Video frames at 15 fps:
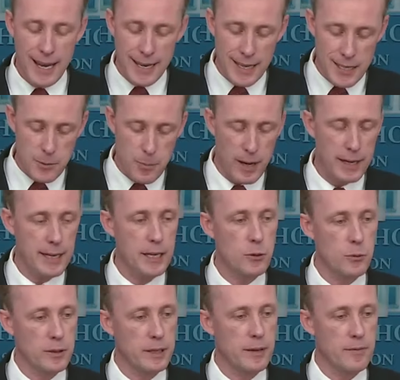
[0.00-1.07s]
He has been
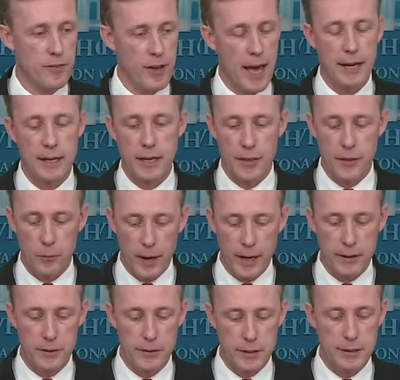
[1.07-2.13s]
equally emphatic on the
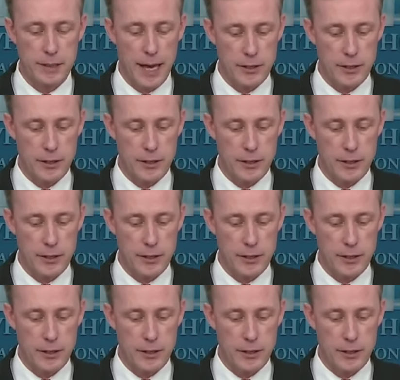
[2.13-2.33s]
record that